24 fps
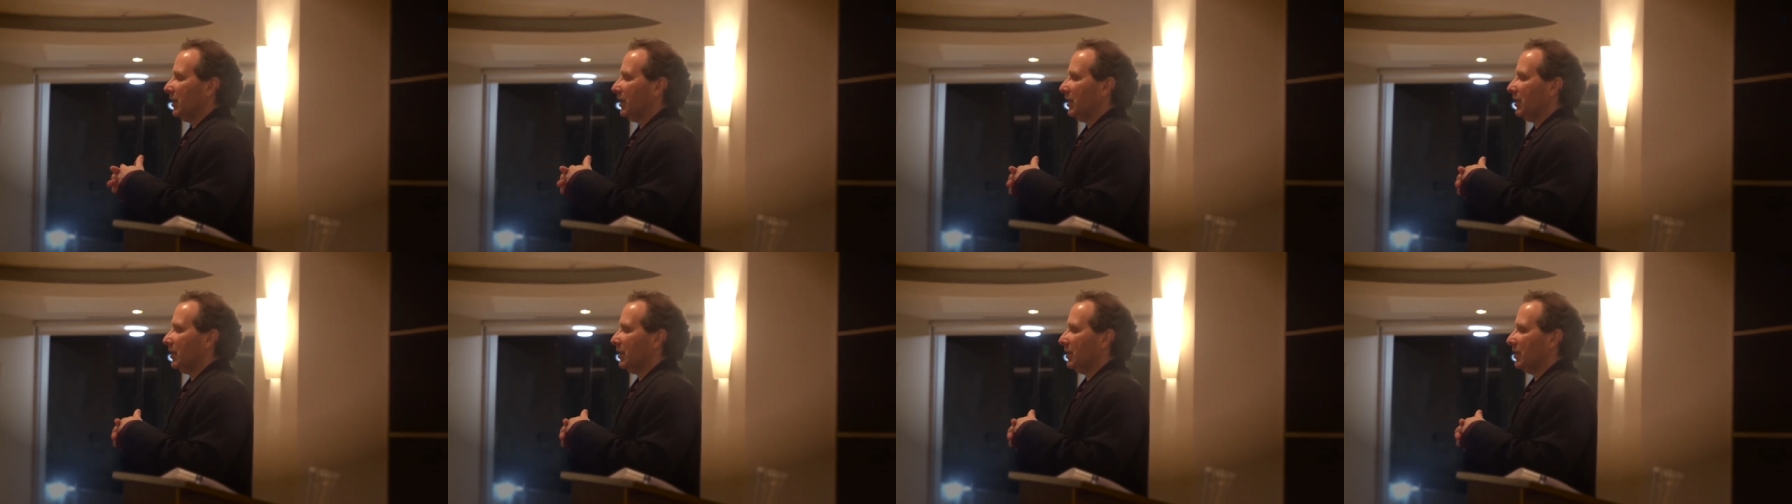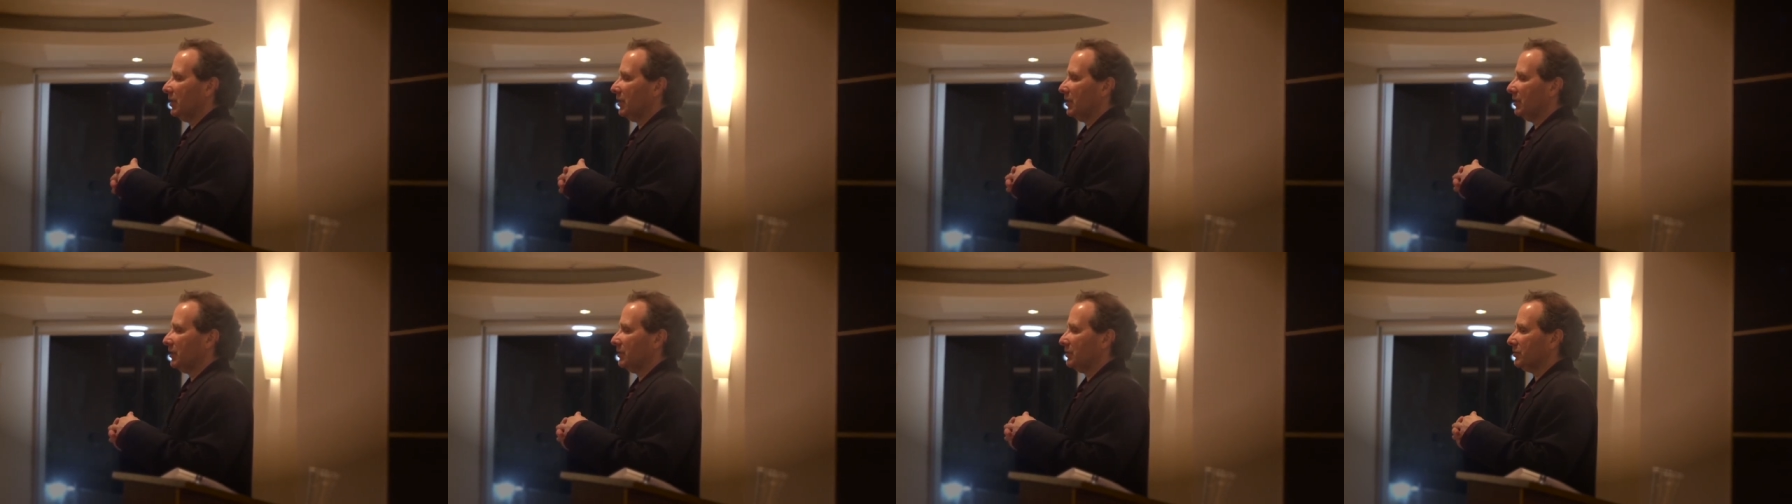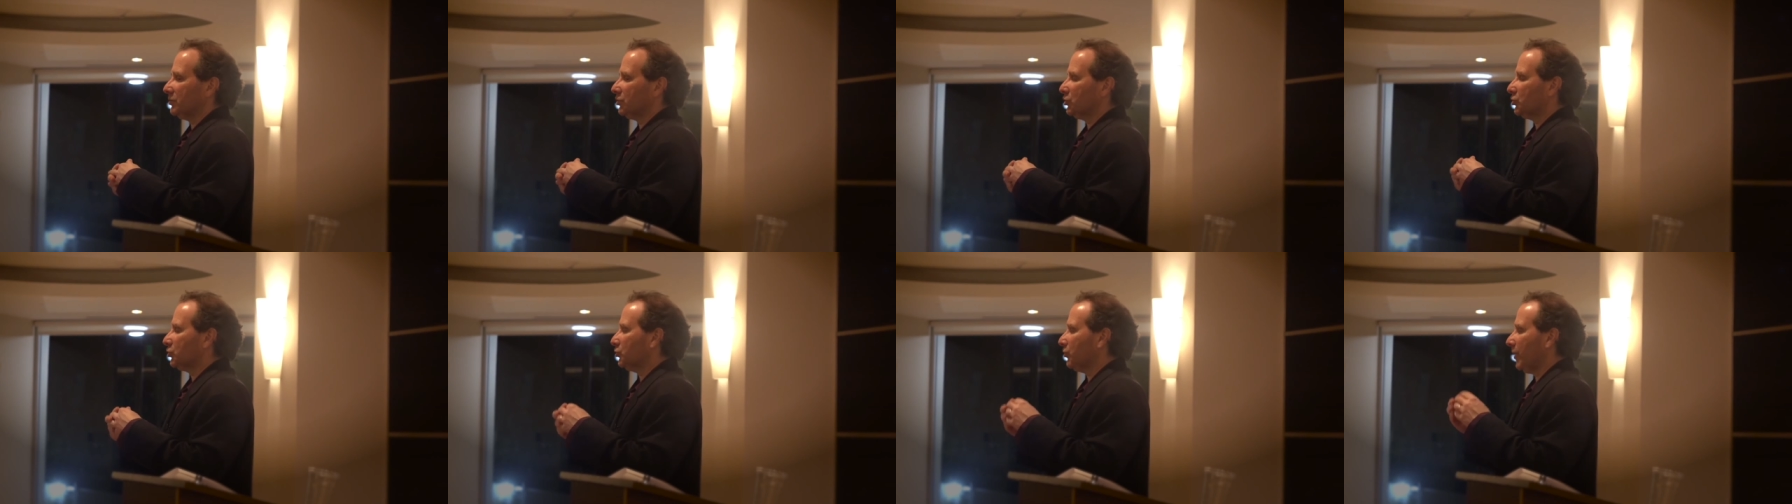uh,
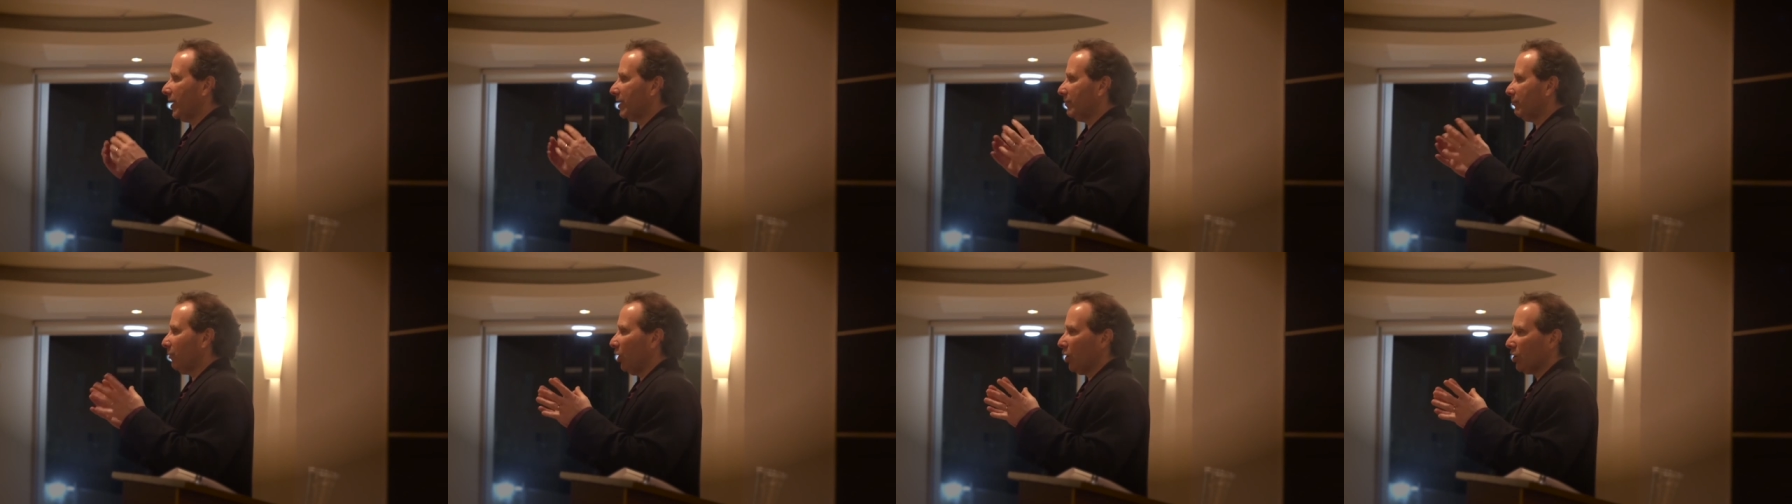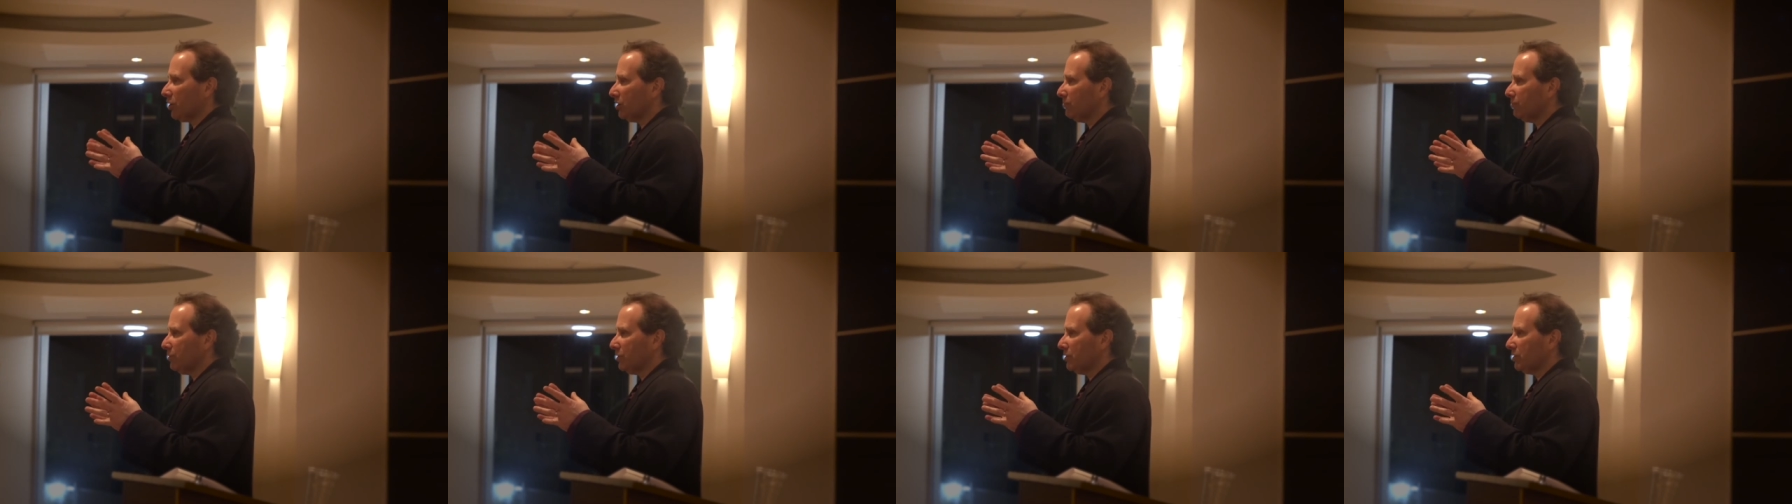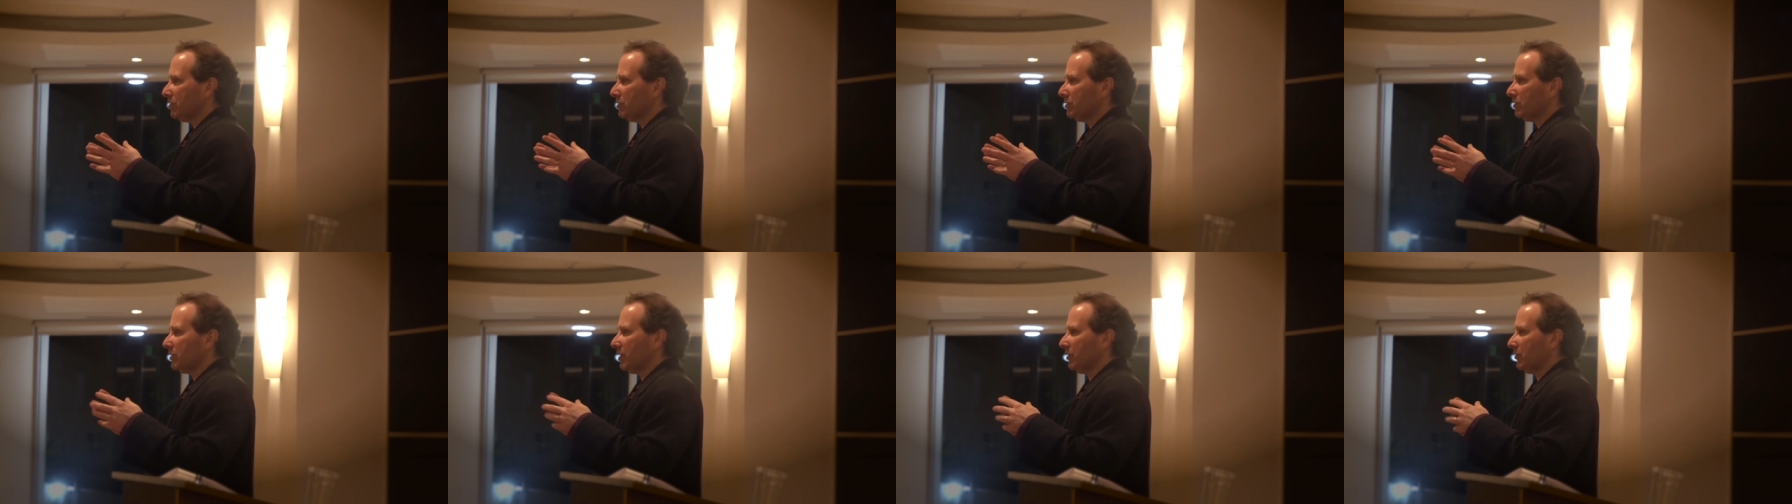
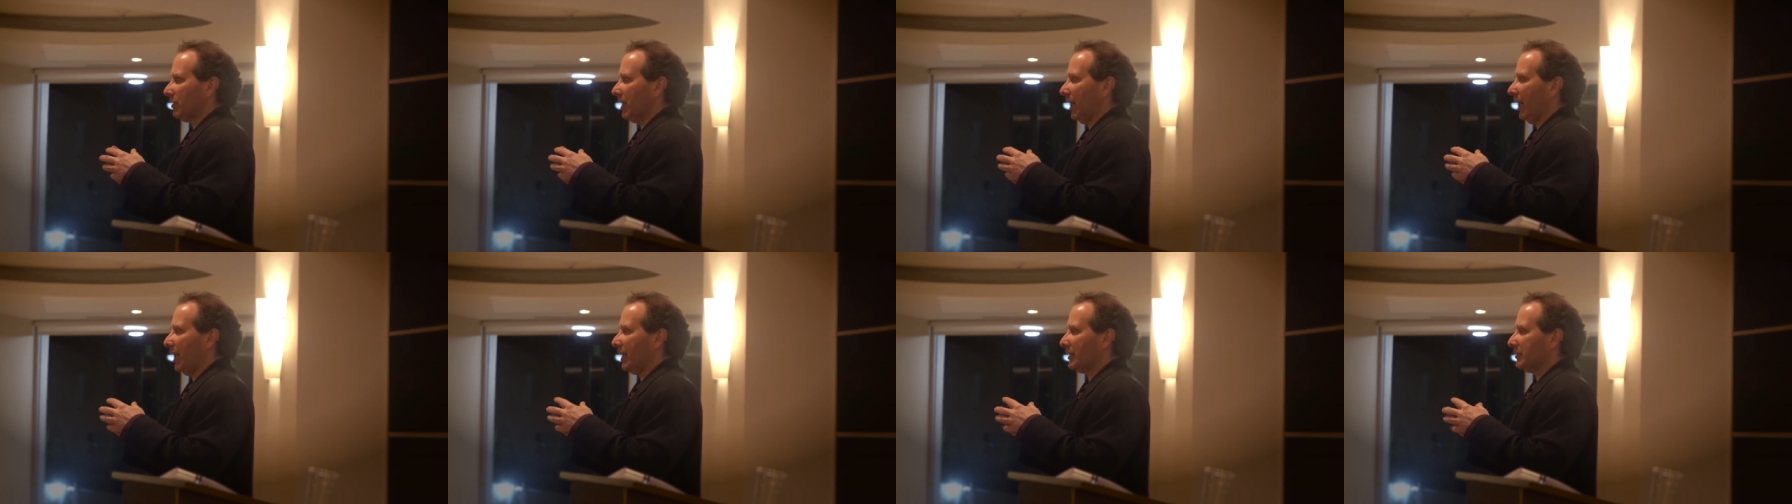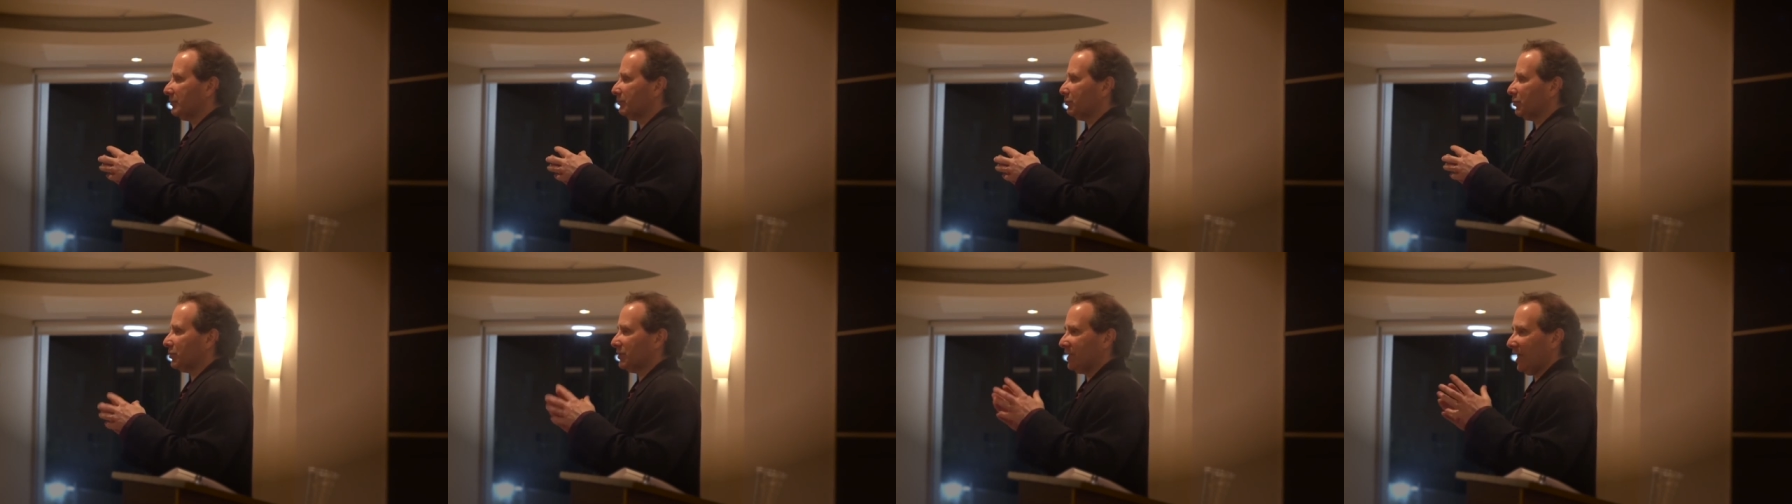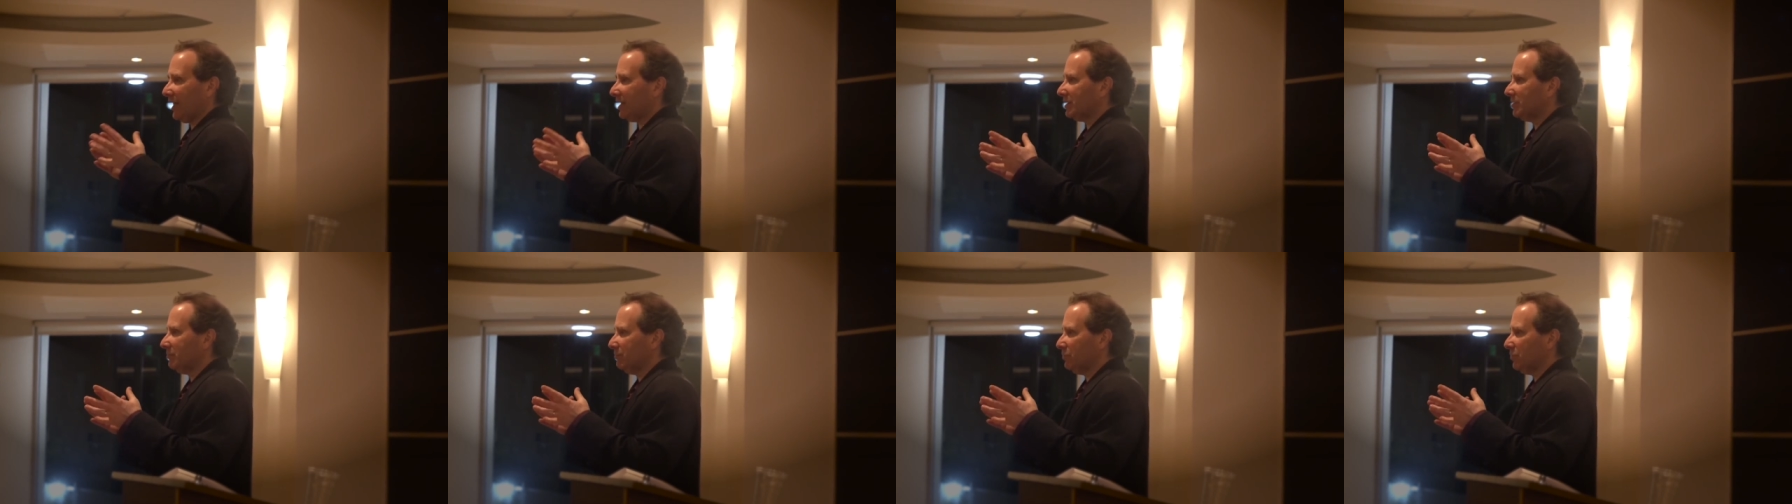trademarkable, they're not
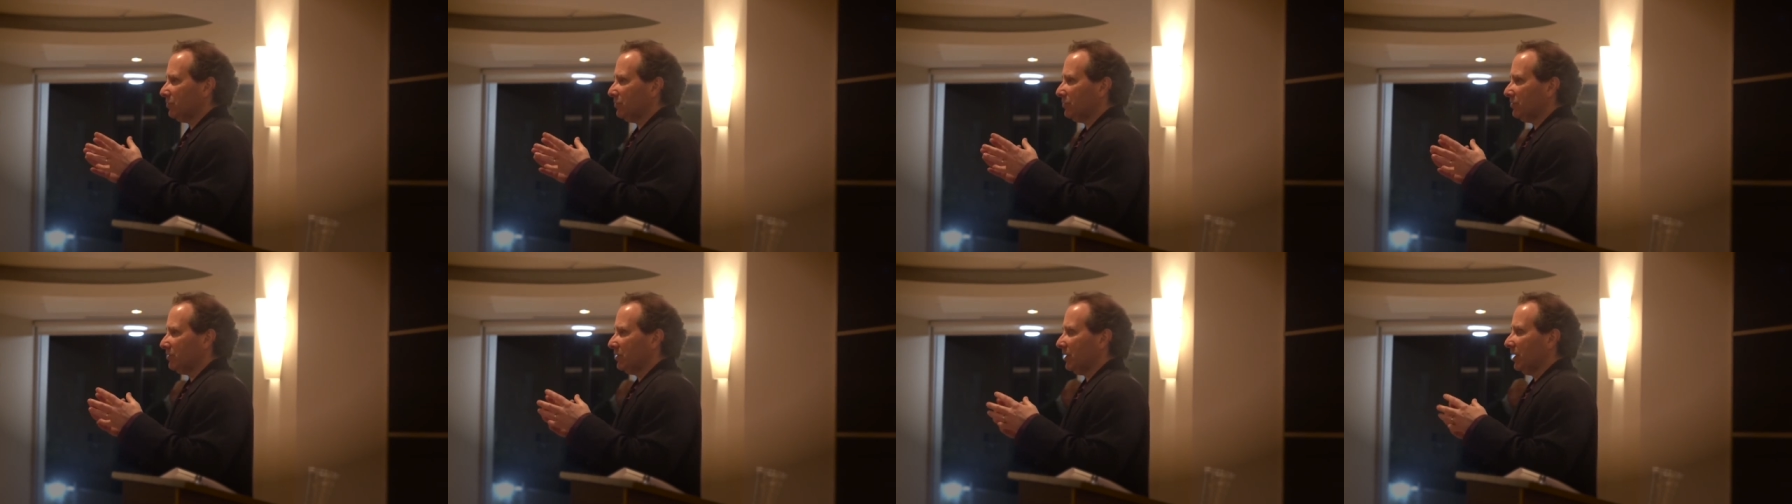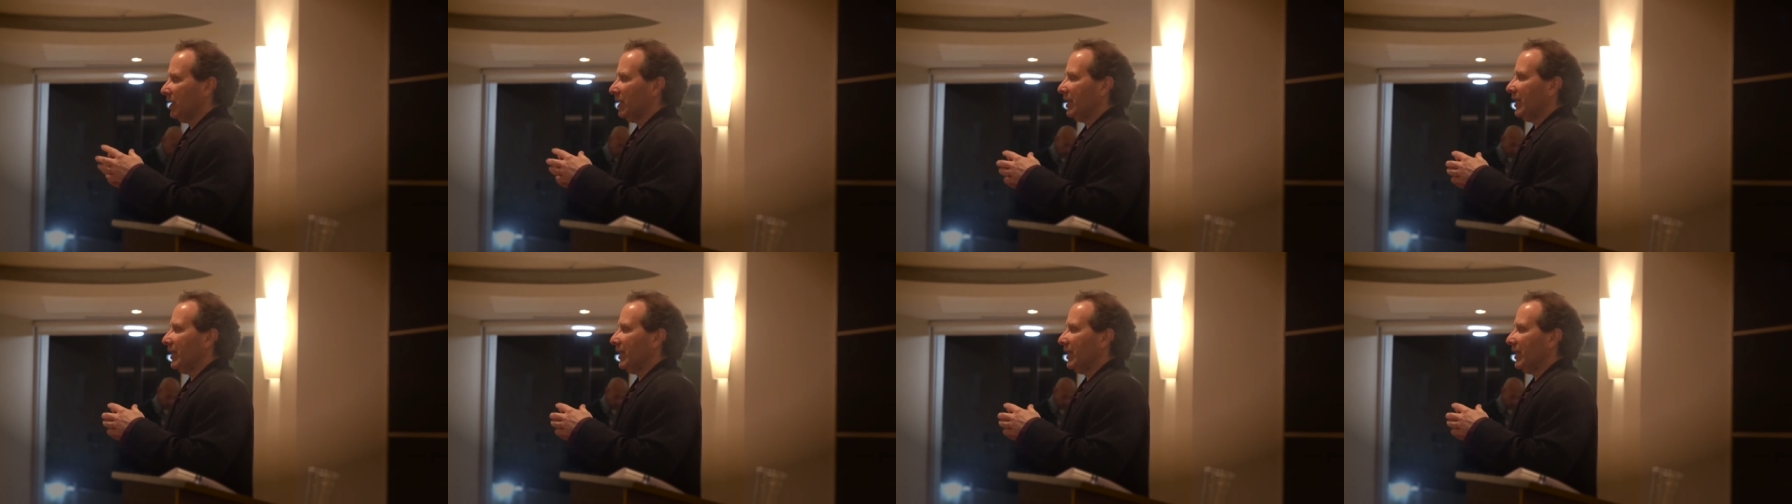protectable,